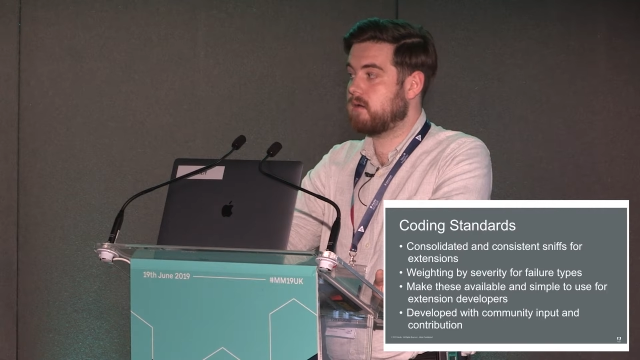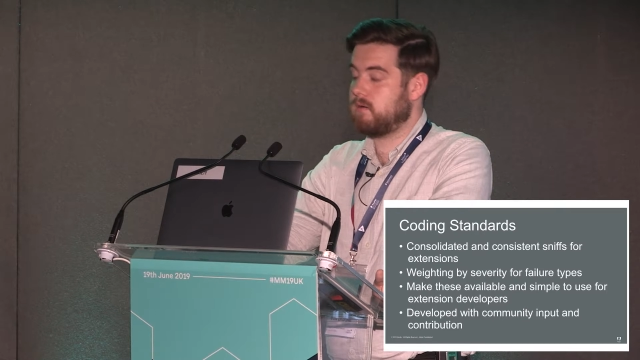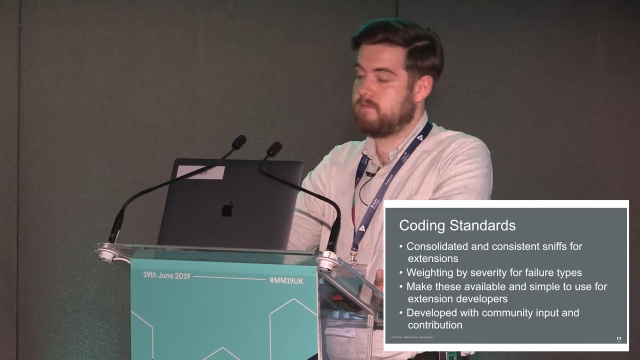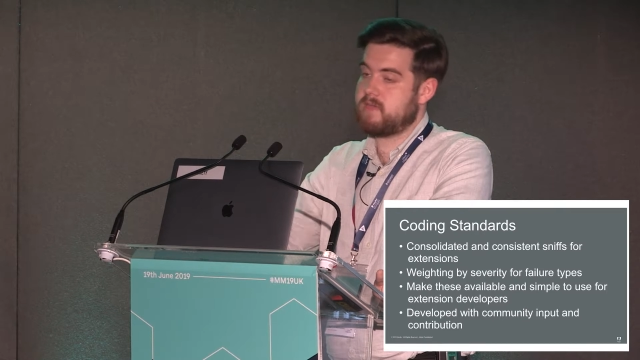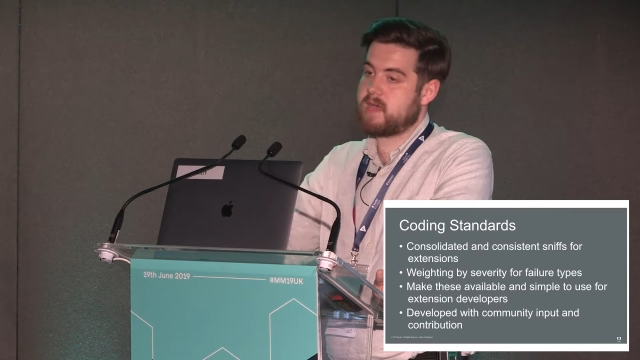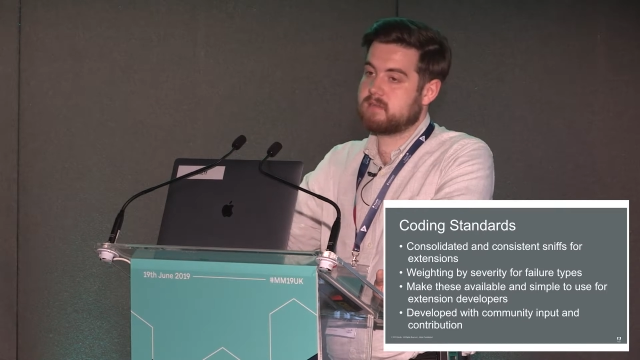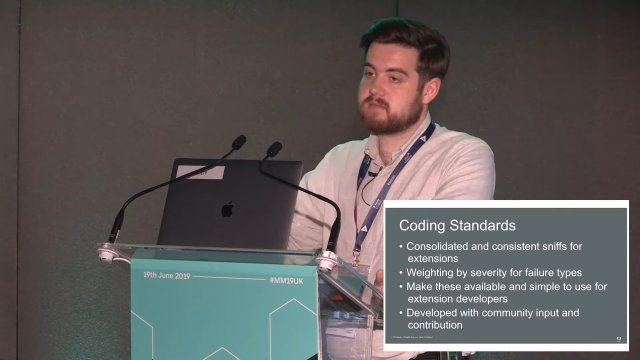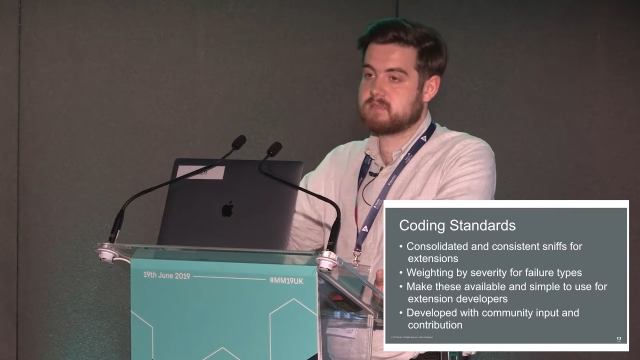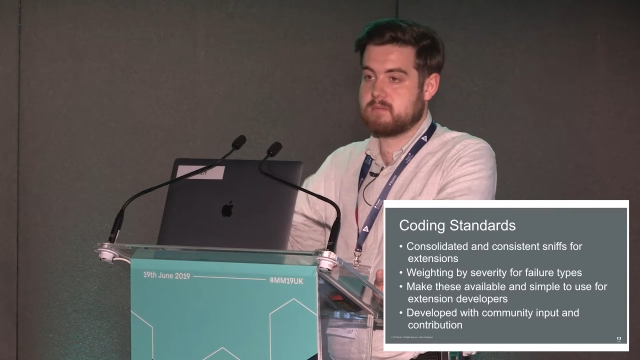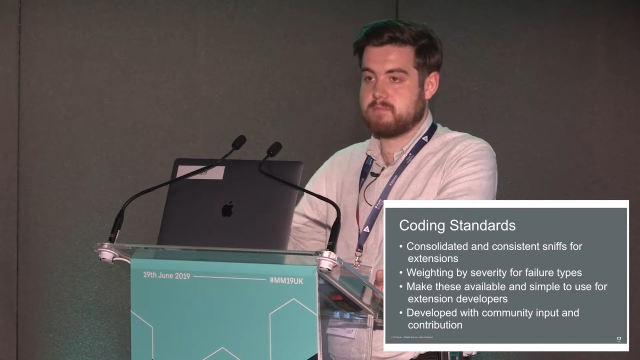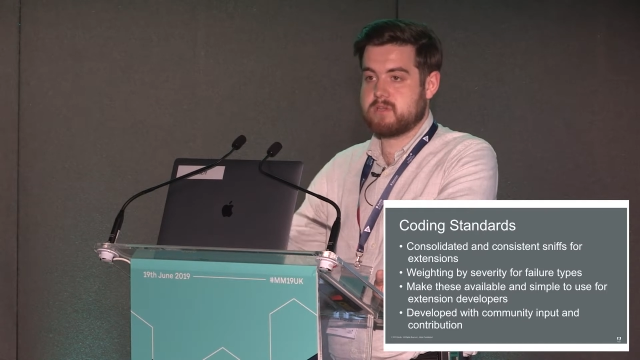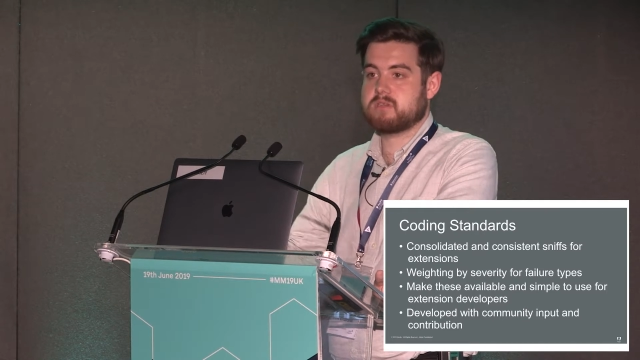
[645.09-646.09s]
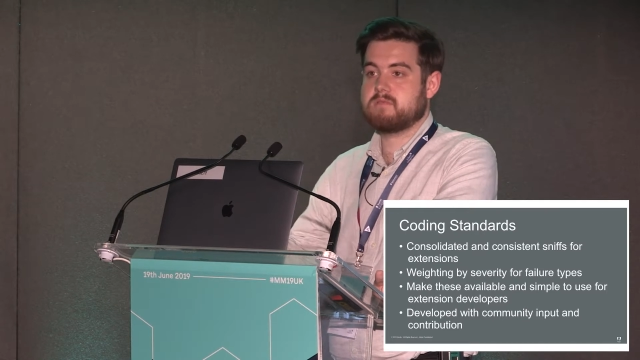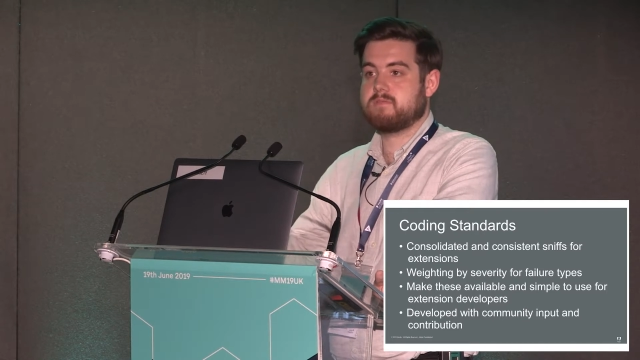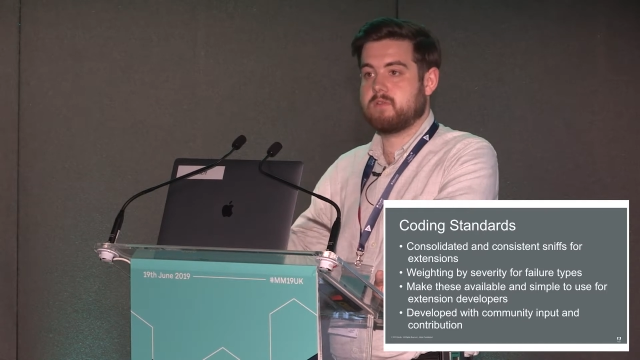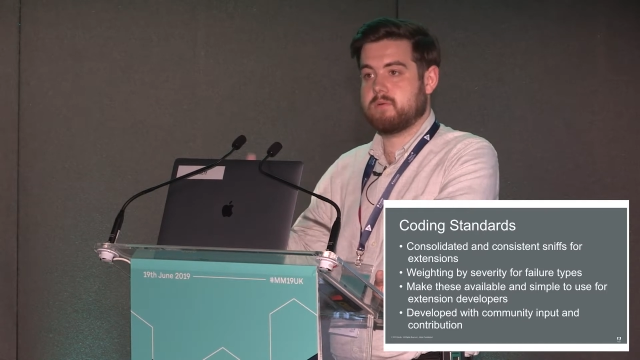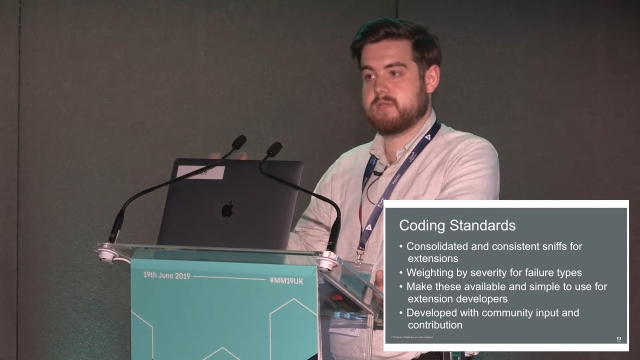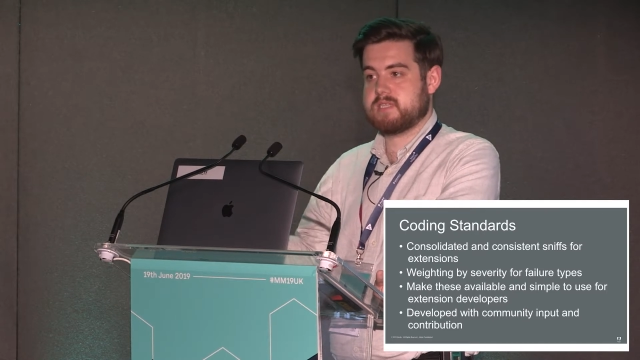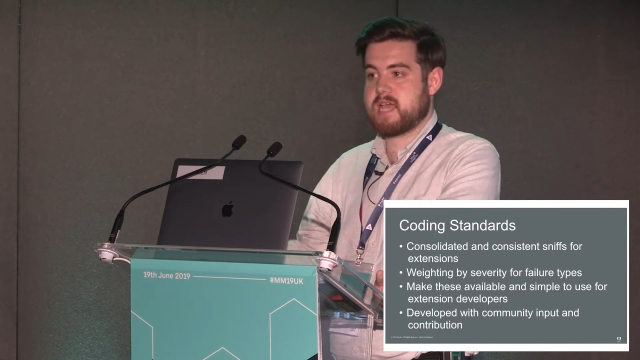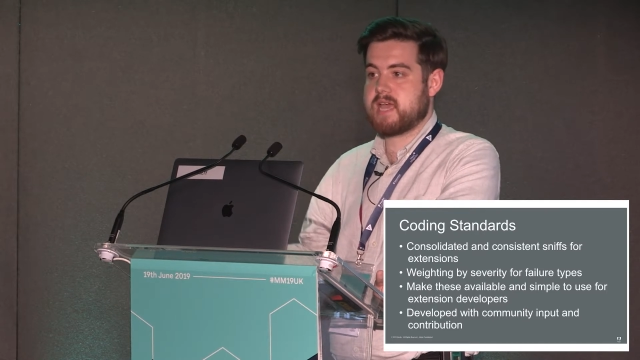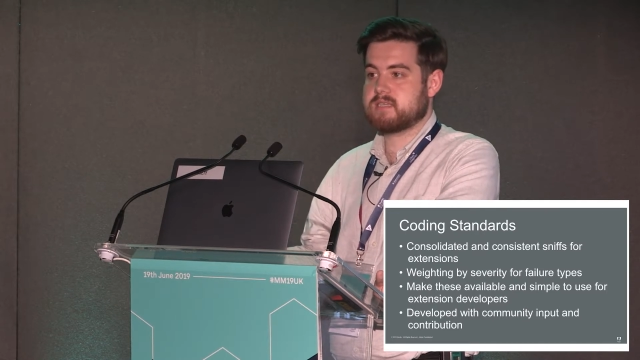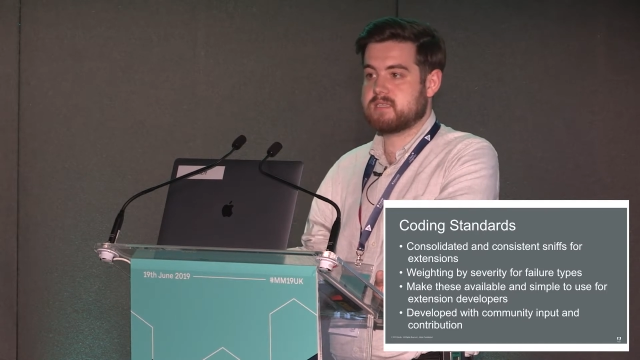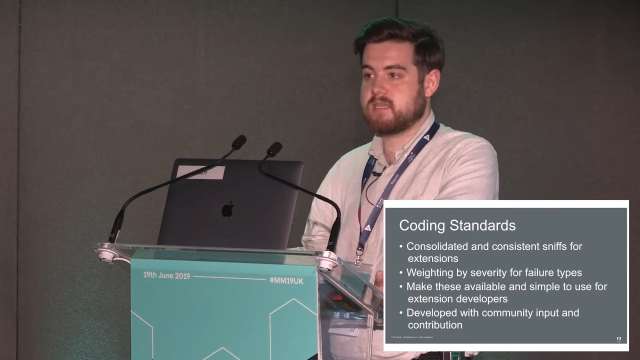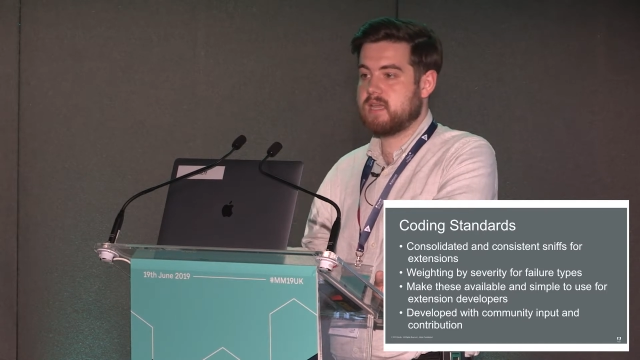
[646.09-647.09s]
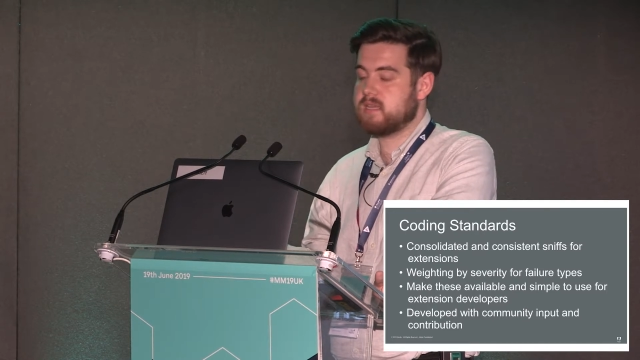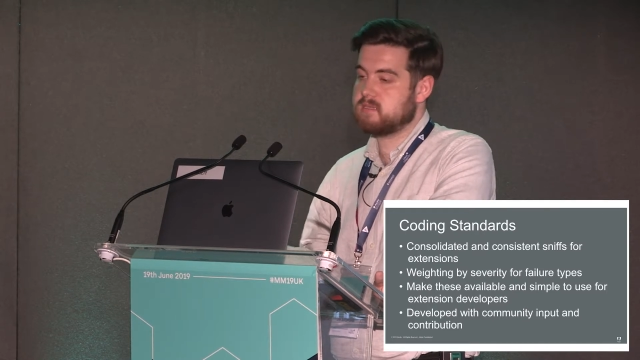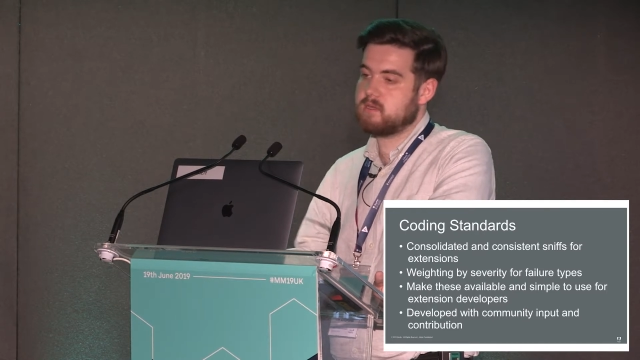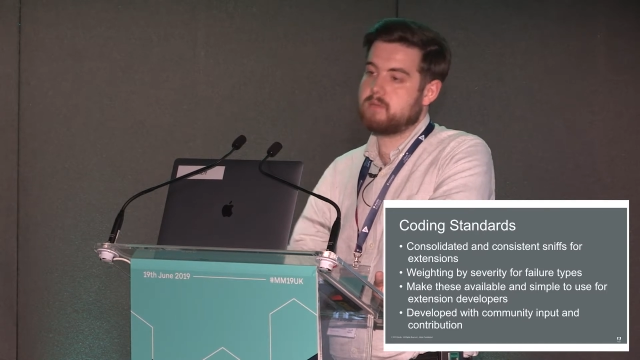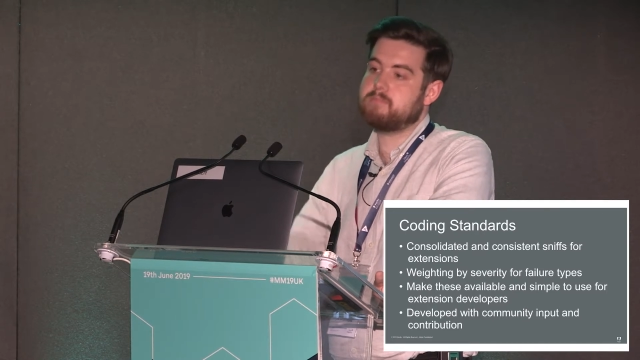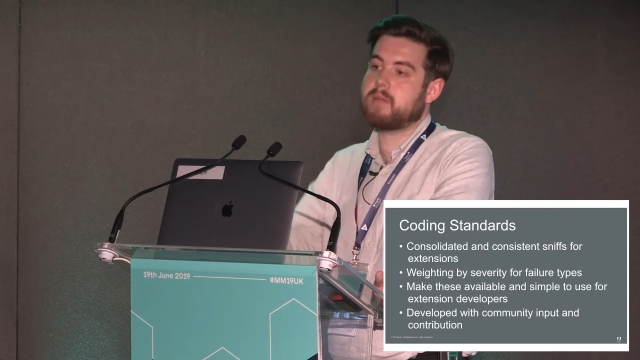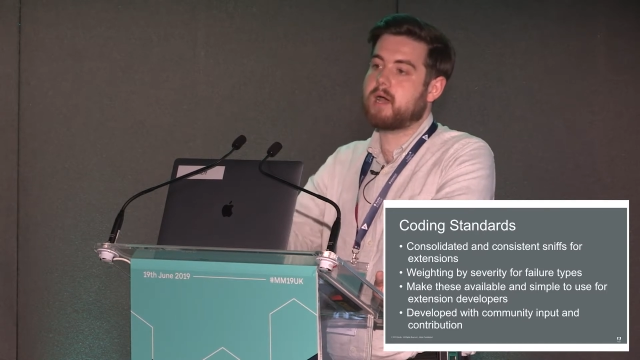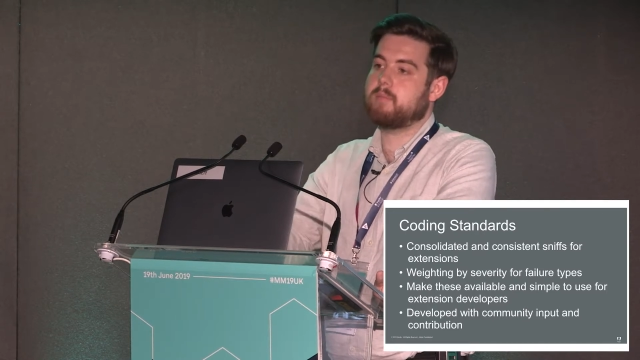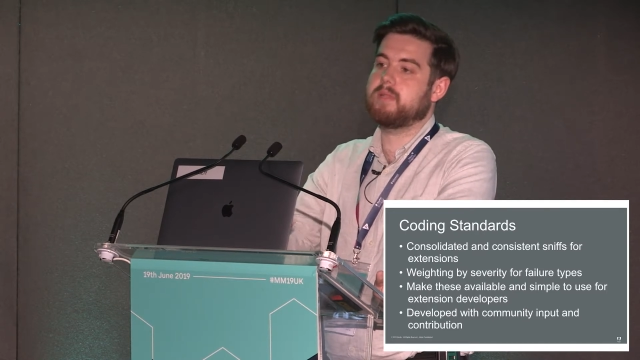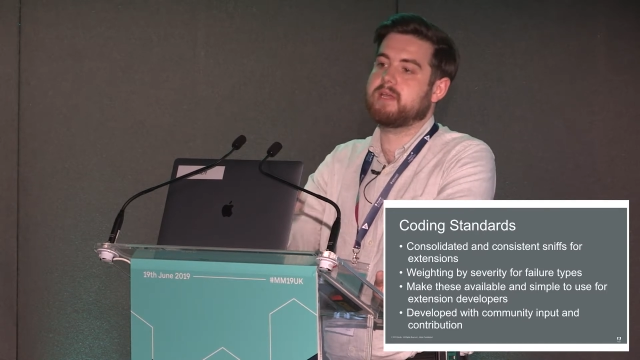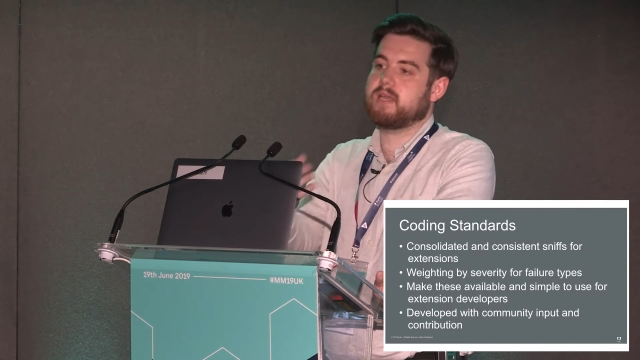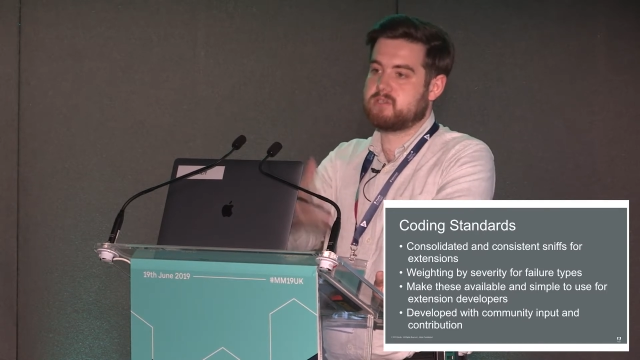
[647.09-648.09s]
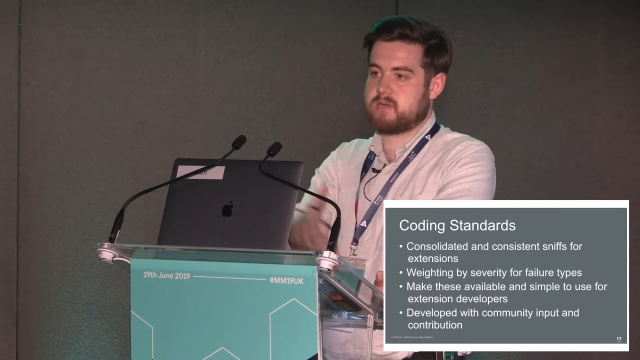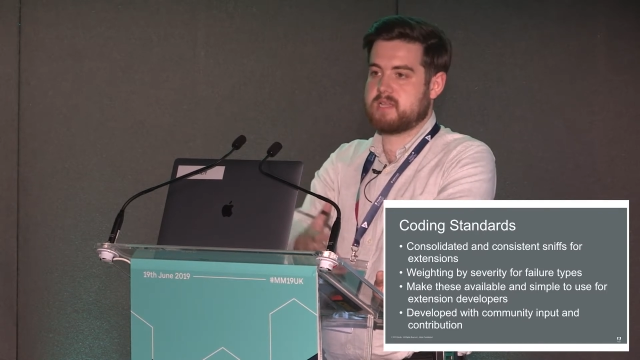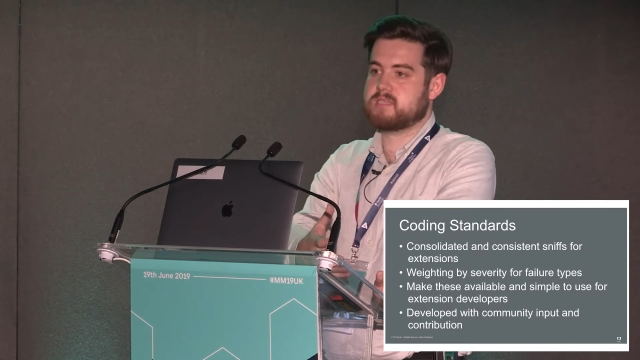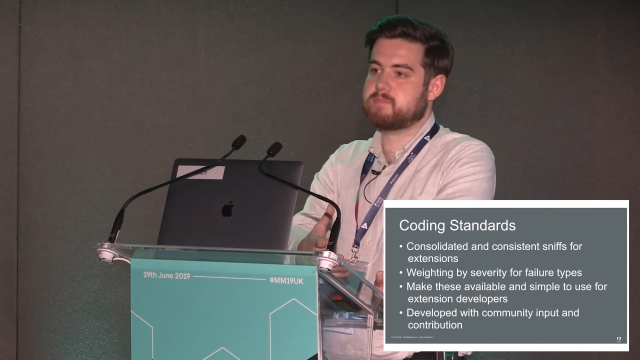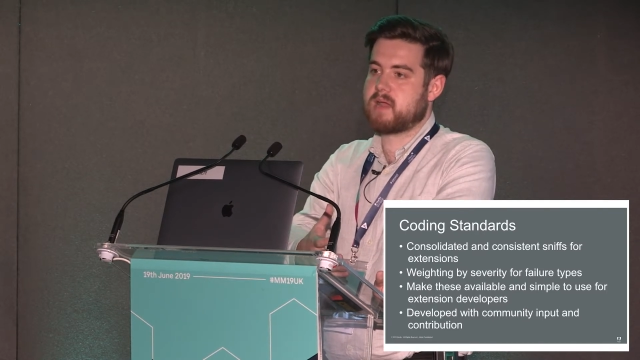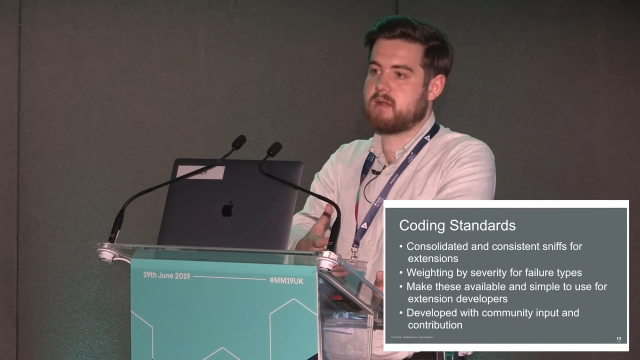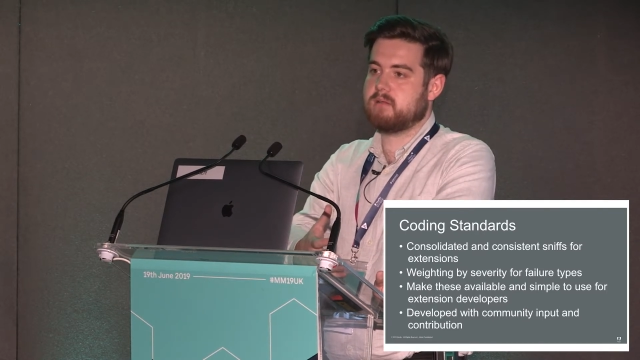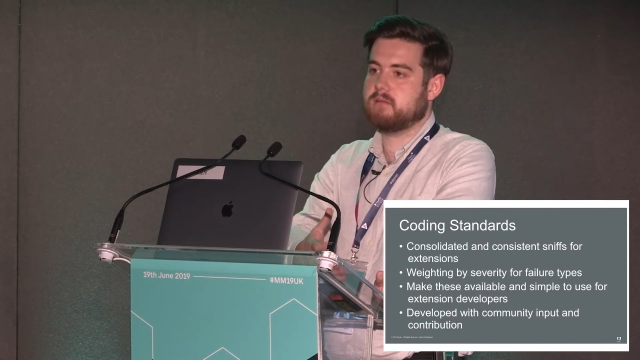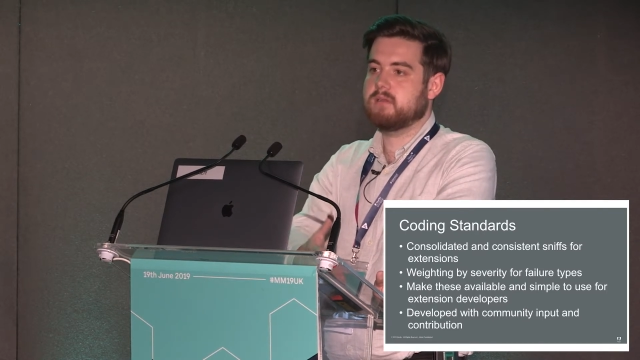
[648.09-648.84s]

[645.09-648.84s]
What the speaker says: of that submission flow and testing is now public and transparent.